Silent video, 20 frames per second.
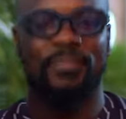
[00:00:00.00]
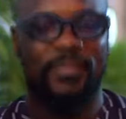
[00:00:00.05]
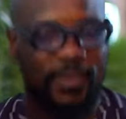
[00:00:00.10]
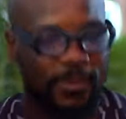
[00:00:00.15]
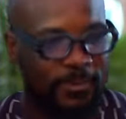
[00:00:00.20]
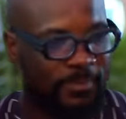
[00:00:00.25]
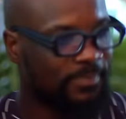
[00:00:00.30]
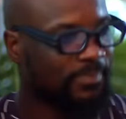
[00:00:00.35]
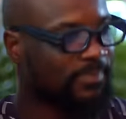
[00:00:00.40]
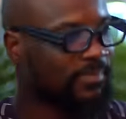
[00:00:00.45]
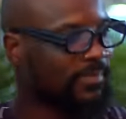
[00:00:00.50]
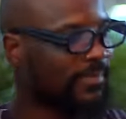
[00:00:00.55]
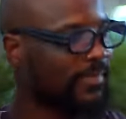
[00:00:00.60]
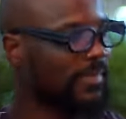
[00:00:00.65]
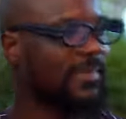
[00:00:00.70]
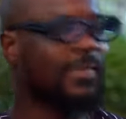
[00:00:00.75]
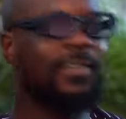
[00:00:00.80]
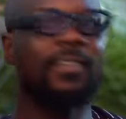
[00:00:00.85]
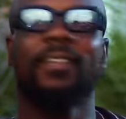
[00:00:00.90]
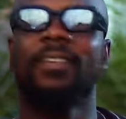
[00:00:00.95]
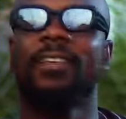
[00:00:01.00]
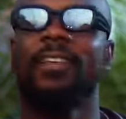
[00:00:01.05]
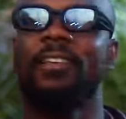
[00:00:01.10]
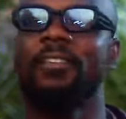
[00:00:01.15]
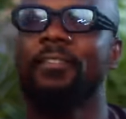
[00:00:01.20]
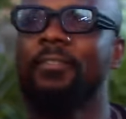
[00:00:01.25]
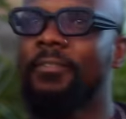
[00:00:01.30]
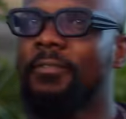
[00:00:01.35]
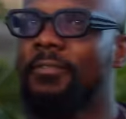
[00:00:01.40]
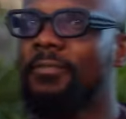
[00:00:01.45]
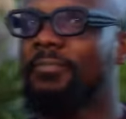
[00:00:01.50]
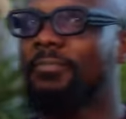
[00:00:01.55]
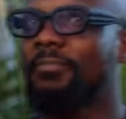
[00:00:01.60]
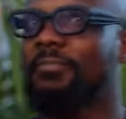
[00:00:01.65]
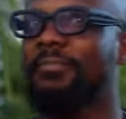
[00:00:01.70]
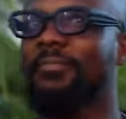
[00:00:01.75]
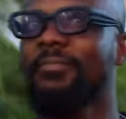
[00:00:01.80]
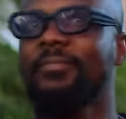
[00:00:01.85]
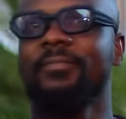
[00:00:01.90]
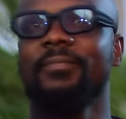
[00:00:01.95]
Are you
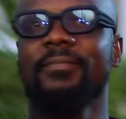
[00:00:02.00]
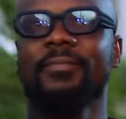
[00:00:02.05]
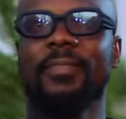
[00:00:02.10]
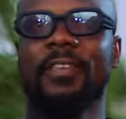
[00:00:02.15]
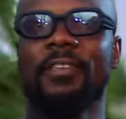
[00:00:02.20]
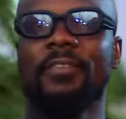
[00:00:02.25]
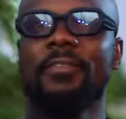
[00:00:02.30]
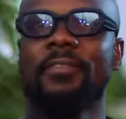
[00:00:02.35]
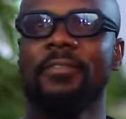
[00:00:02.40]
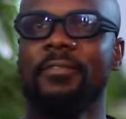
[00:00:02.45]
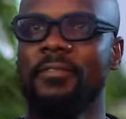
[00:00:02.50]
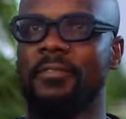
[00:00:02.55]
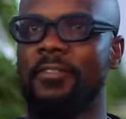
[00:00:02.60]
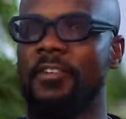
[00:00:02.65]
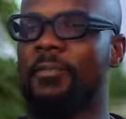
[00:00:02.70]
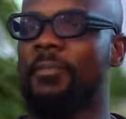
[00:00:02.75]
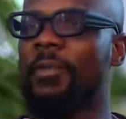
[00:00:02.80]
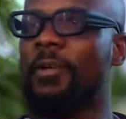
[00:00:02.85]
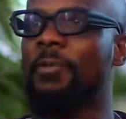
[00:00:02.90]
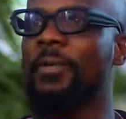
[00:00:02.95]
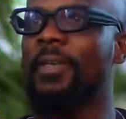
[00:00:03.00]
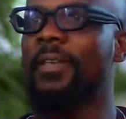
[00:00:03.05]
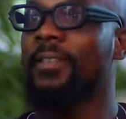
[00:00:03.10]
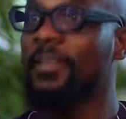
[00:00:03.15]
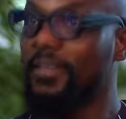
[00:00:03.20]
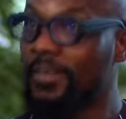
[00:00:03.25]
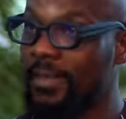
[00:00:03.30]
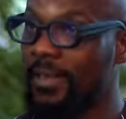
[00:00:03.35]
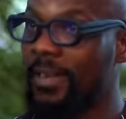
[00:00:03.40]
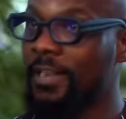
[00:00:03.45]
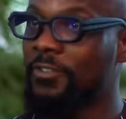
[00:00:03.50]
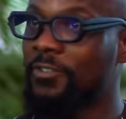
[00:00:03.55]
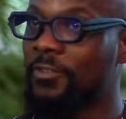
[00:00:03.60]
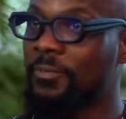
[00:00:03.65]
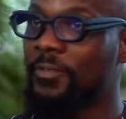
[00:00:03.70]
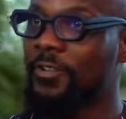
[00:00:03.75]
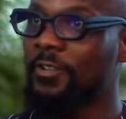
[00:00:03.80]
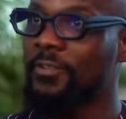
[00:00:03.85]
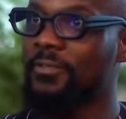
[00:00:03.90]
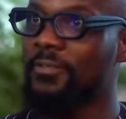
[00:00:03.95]
going my way? Can I drop you